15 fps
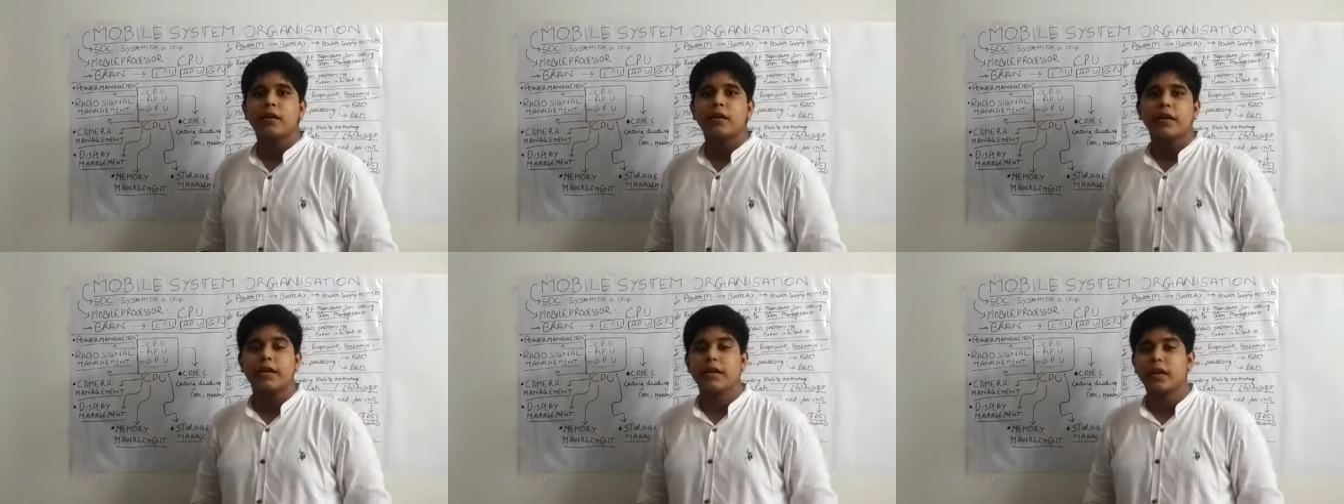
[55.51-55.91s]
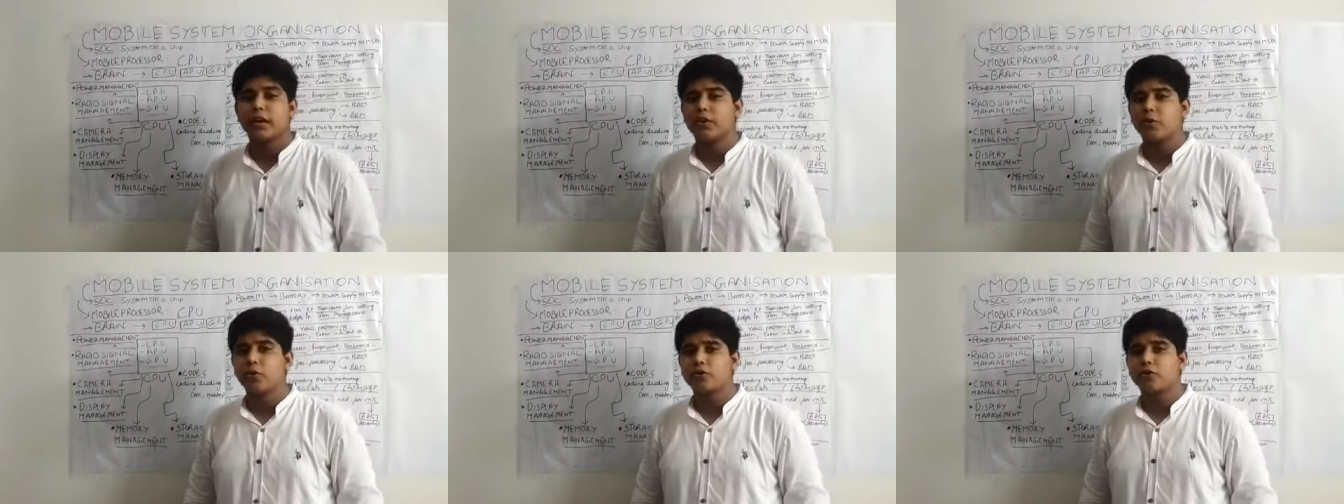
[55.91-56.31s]
It
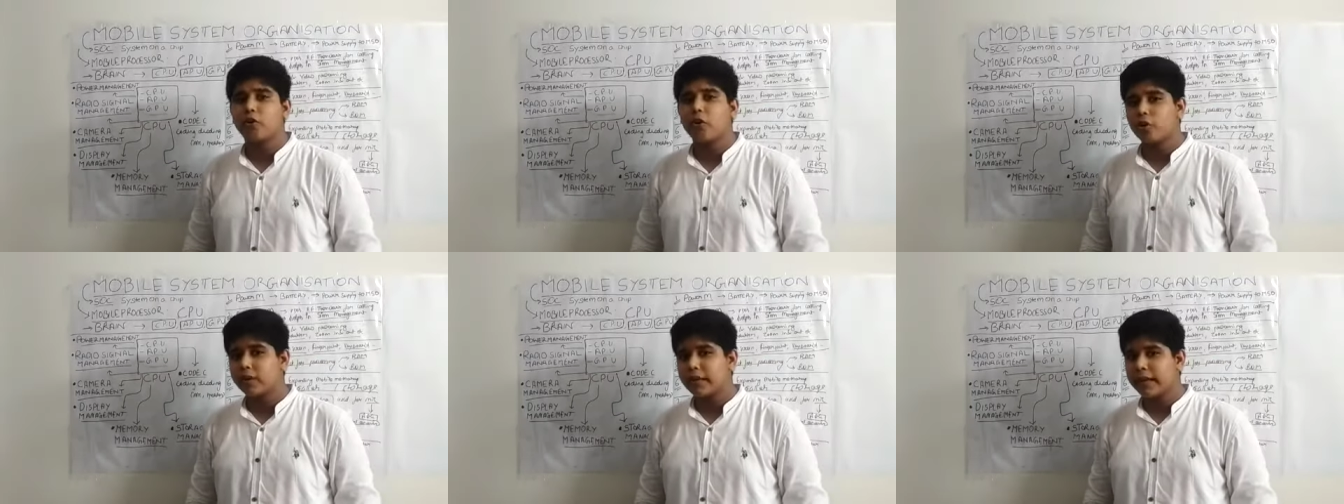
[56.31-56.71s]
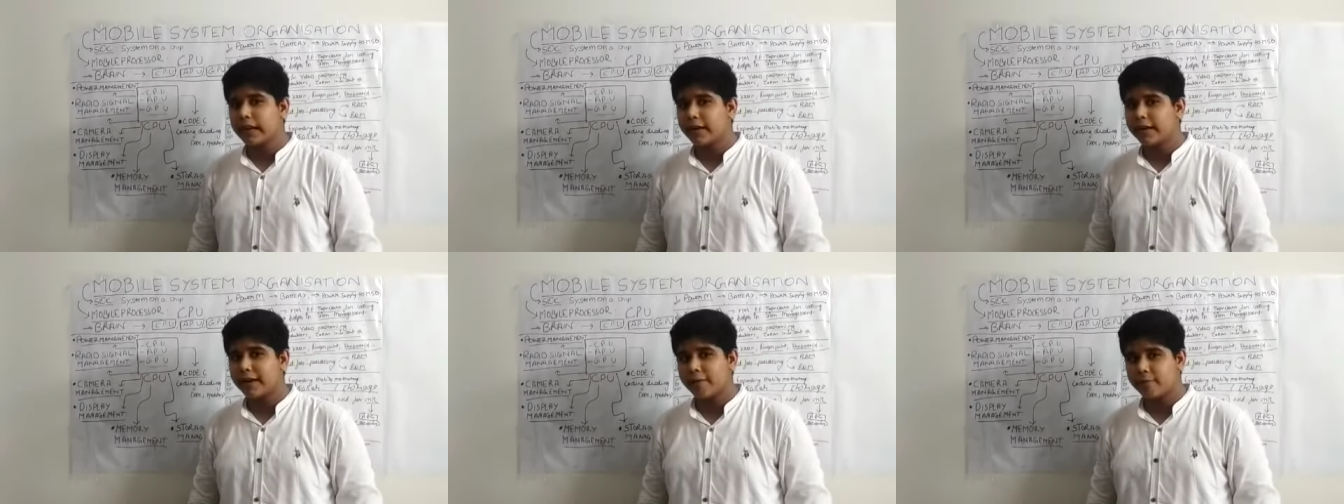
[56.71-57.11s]
controls all the
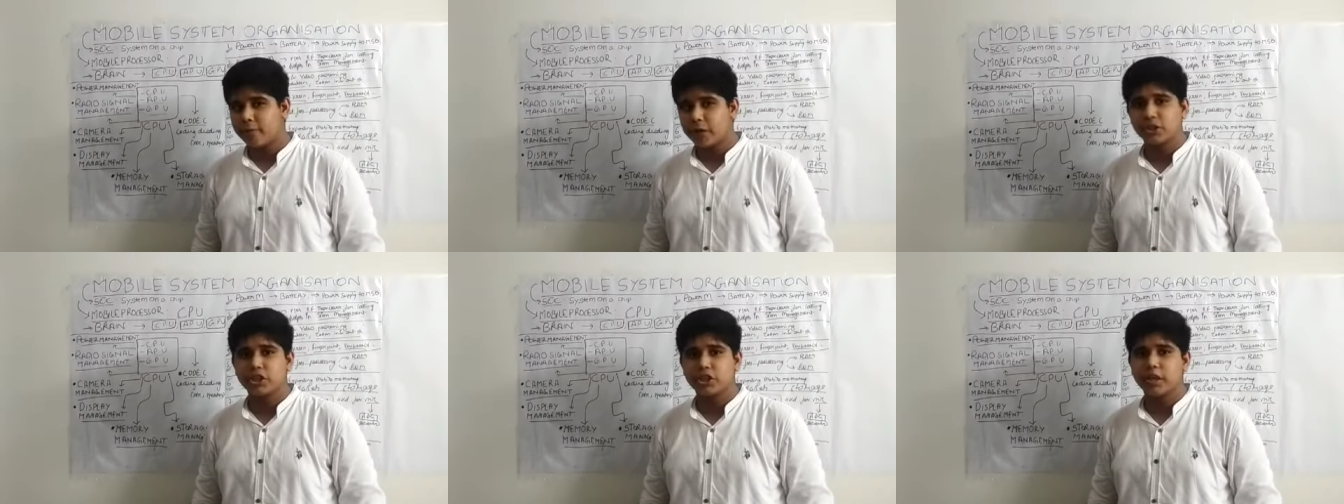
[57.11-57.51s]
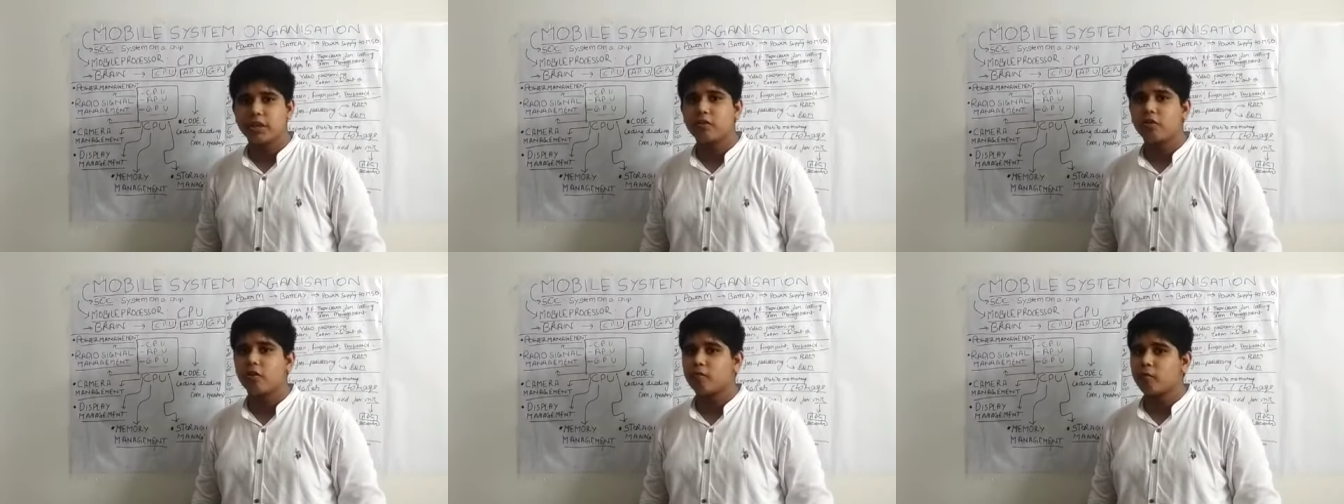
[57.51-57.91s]
entire
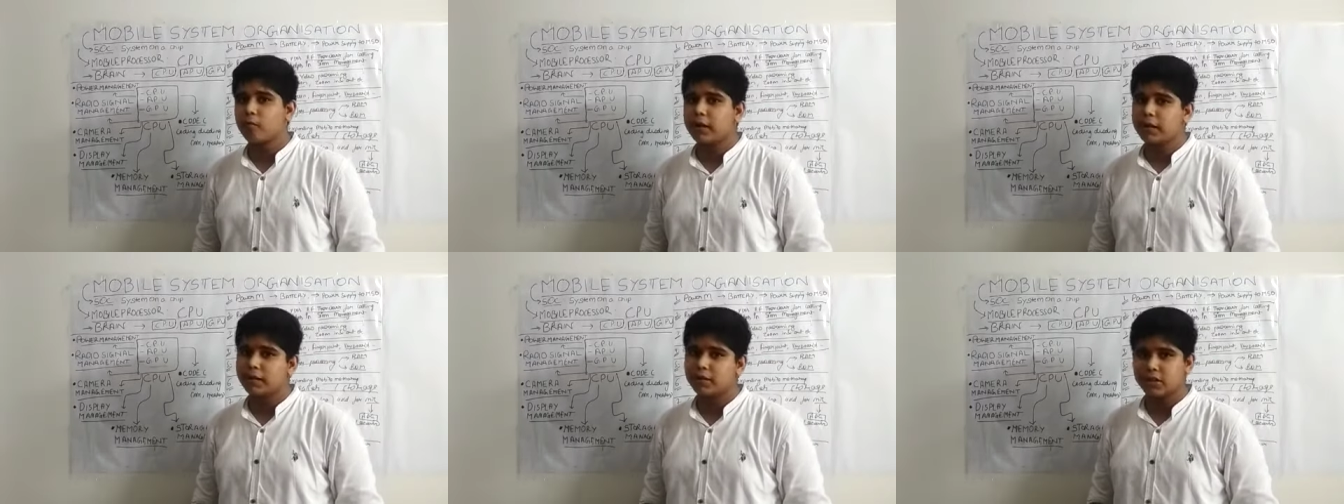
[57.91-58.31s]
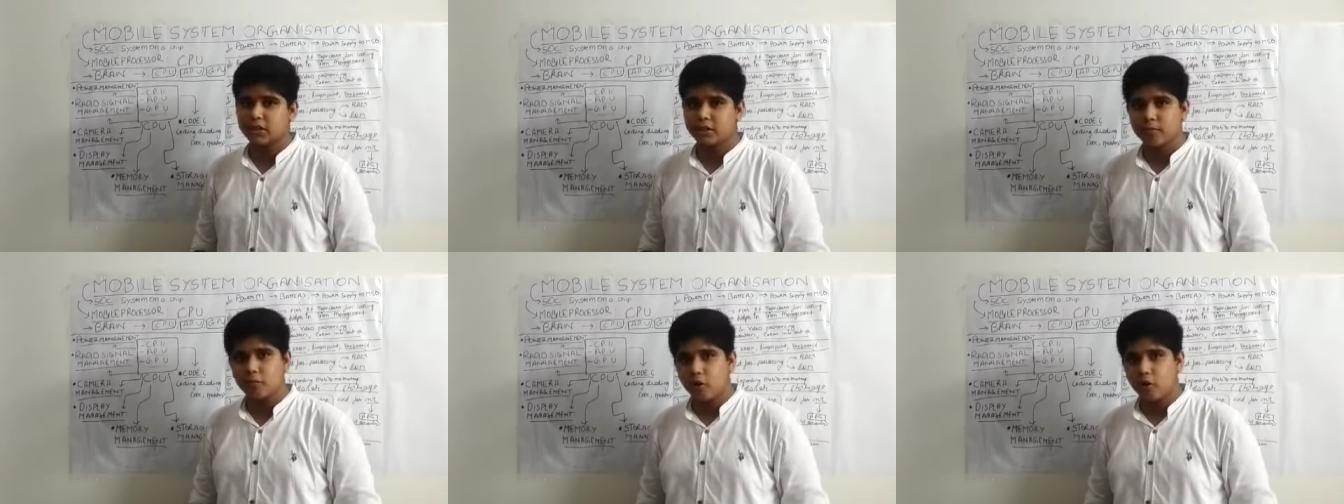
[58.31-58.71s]
functioning of mobile
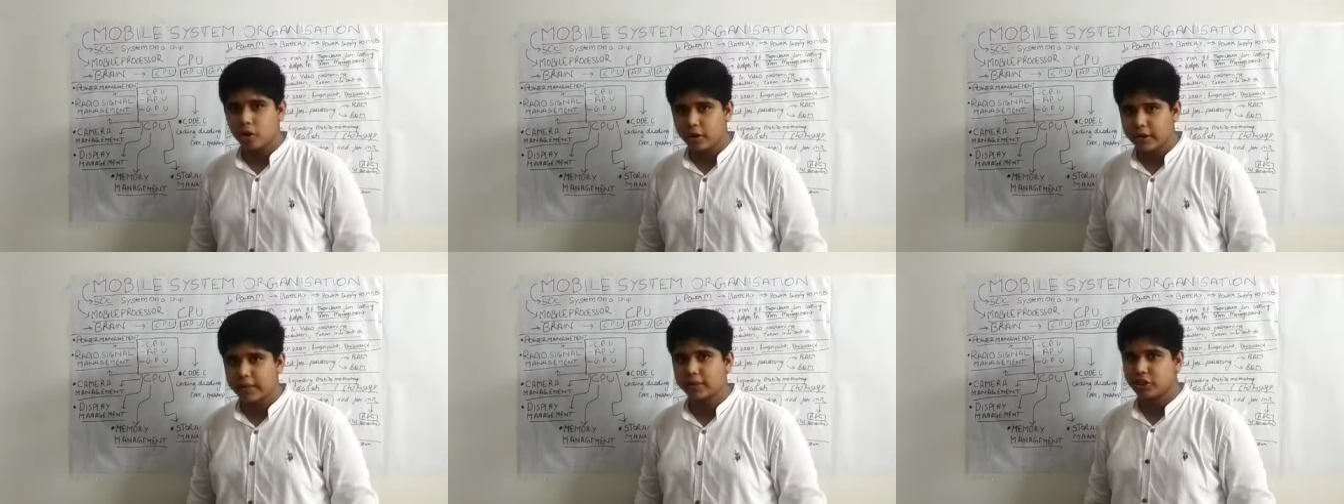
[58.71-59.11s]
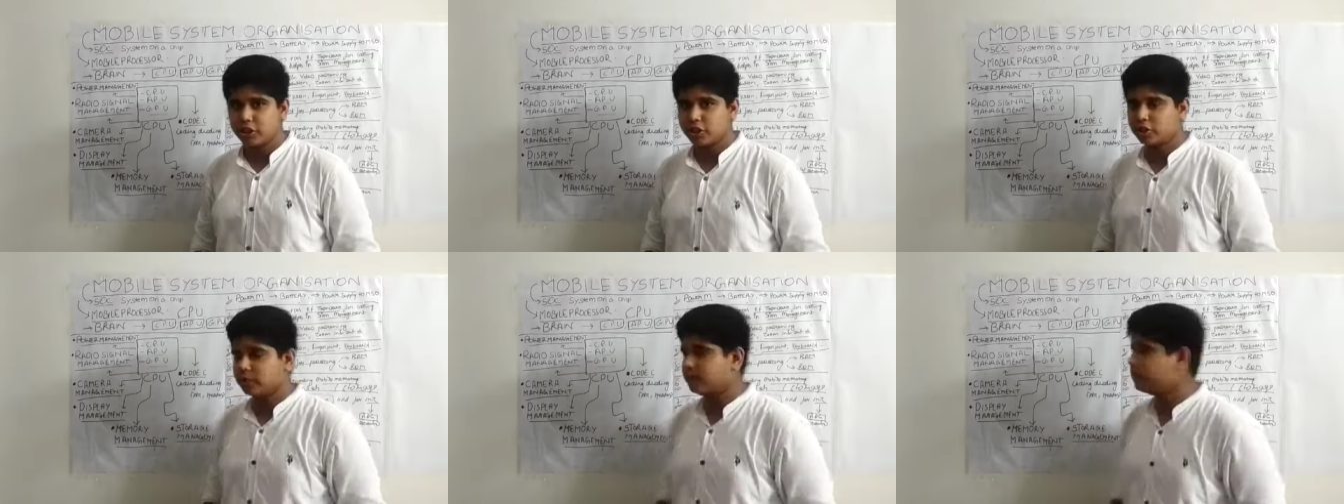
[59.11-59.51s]
system
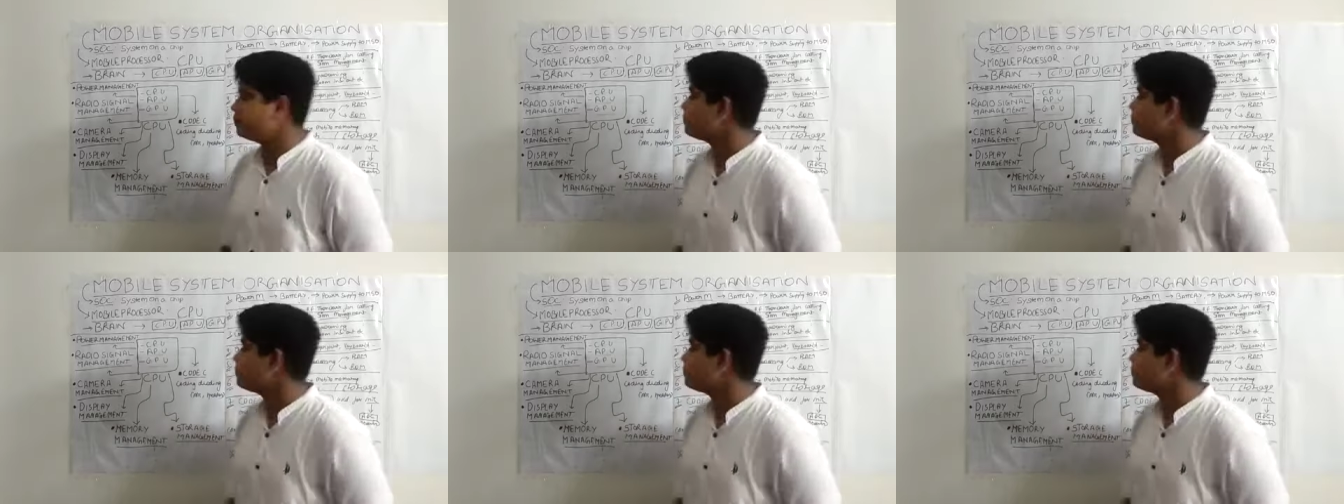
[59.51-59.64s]
organization.